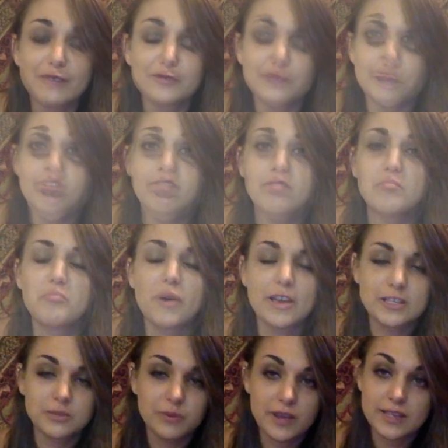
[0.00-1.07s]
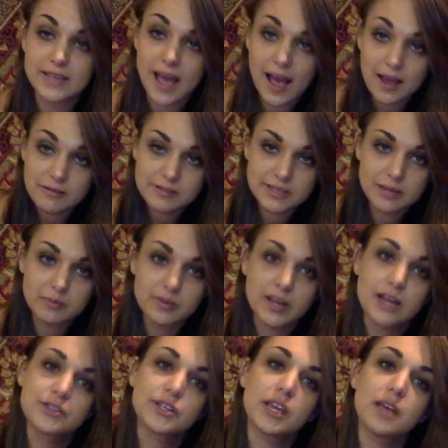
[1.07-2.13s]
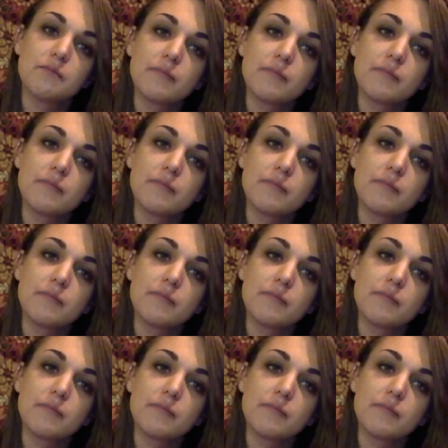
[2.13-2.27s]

So one of the best ways I was able to educate